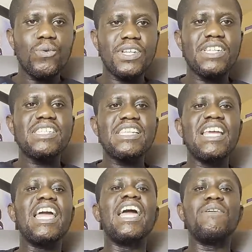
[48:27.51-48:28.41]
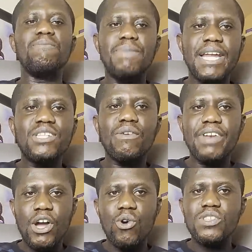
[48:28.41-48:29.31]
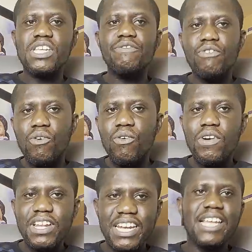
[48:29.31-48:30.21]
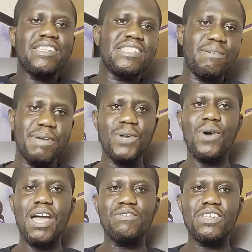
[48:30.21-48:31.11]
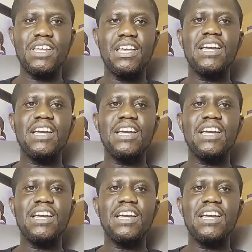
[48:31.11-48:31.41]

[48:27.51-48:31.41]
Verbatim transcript: which is in place of the OSCE for nurses and midwives.